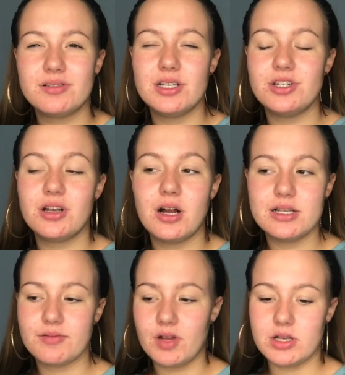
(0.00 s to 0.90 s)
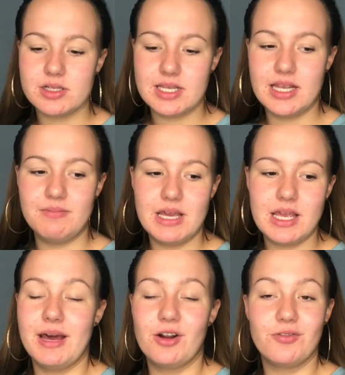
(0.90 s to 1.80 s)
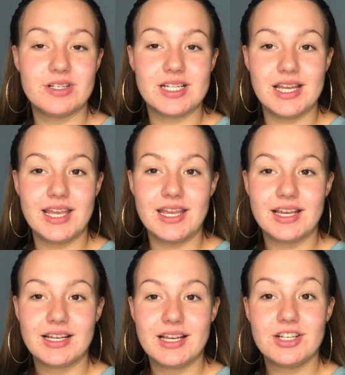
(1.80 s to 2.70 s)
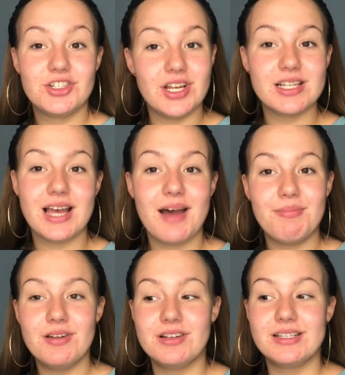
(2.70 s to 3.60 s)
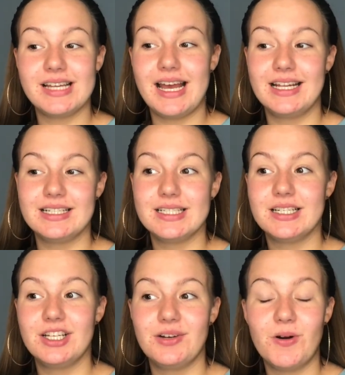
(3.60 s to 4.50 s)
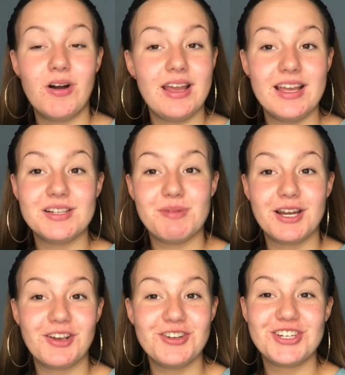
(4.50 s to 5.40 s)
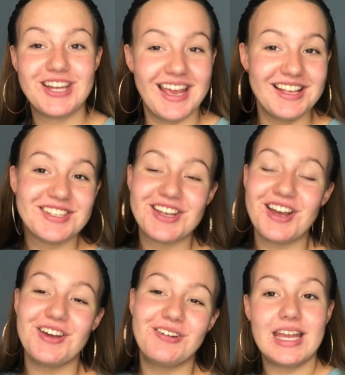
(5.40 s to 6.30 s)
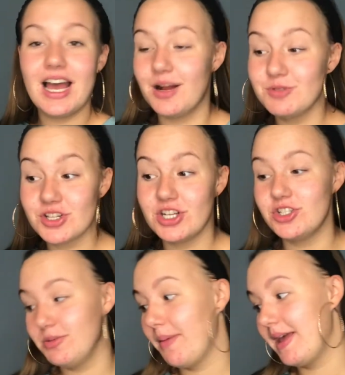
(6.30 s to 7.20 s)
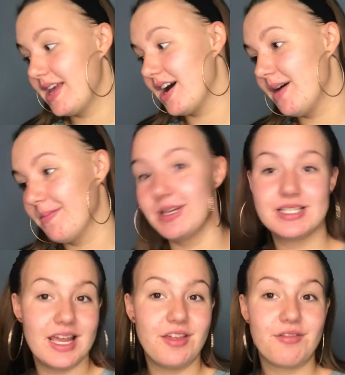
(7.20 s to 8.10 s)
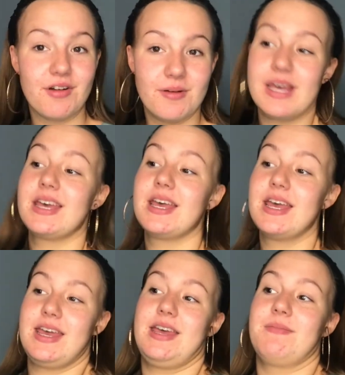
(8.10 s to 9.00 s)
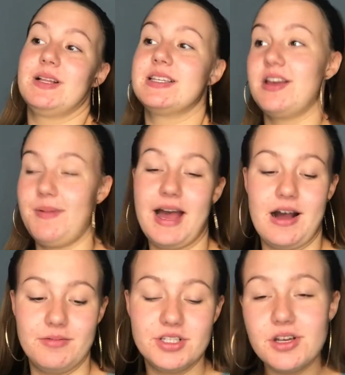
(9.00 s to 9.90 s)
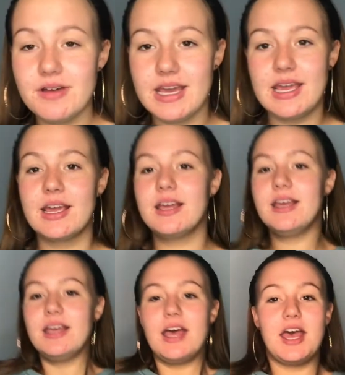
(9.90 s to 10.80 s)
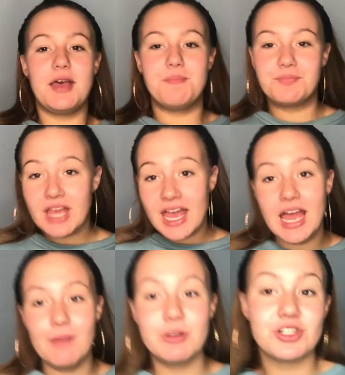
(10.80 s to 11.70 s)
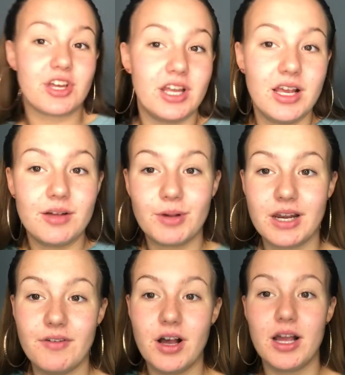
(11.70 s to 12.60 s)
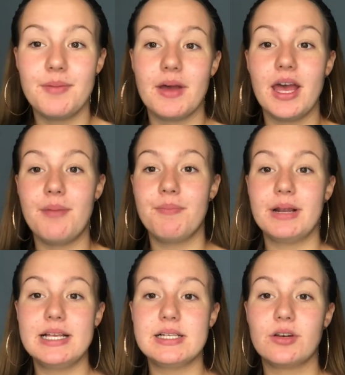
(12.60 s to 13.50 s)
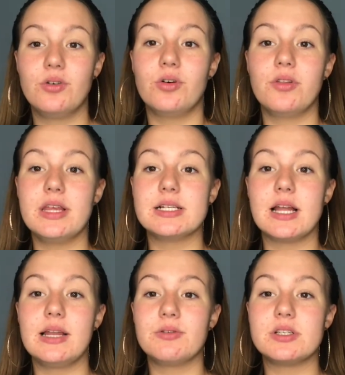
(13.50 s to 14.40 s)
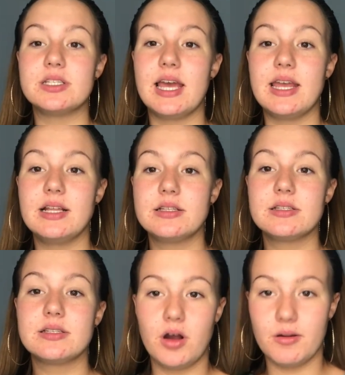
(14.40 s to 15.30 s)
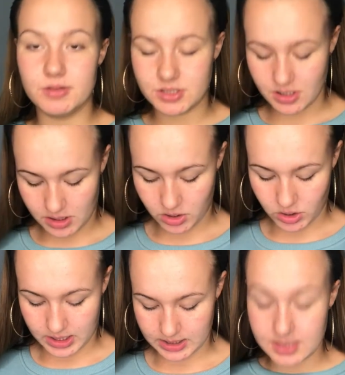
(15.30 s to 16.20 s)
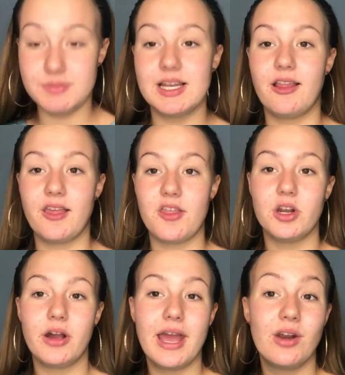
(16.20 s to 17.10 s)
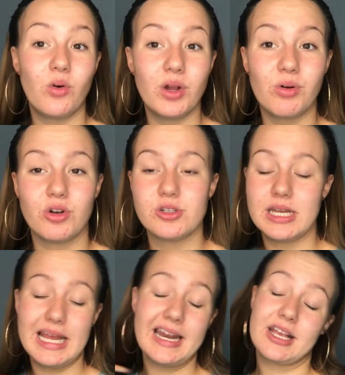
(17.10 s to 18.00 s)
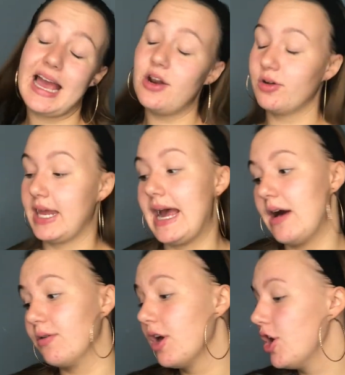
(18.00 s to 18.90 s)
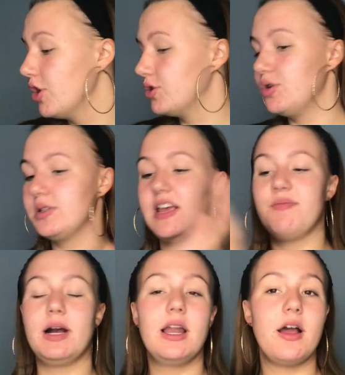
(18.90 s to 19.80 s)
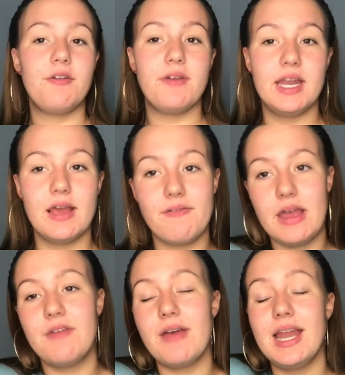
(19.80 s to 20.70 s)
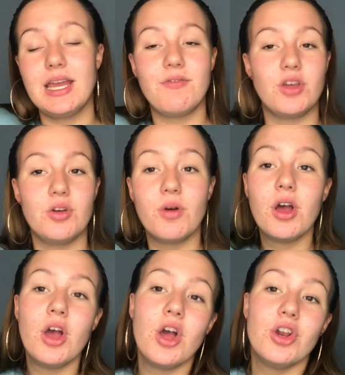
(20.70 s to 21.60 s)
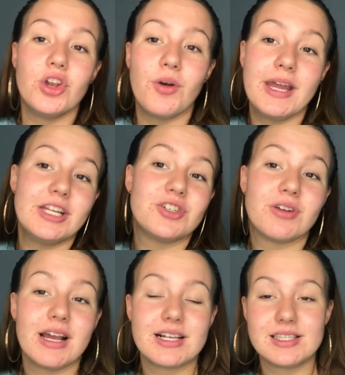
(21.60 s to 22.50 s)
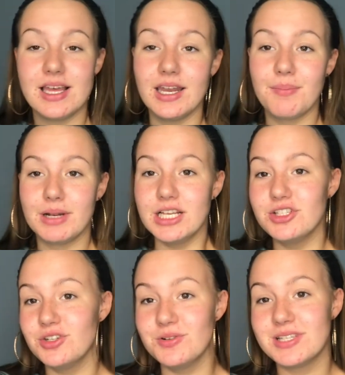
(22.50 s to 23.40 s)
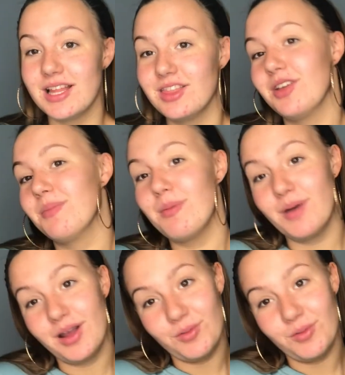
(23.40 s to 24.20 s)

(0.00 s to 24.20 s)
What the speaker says: since you guys have last seen me, and obviously shit has happened, and you know what, it's been good shit. So yeah, I'm just gonna do my makeup, I'm gonna take you through it, I'm gonna tell you about how I'm doing, and we're gonna vibe. Please ignore these like little stains. I was cooking some dinner the other night and oil got on it, and I cannot get it out to save my life. And if any of you know any tricks, then please do send them my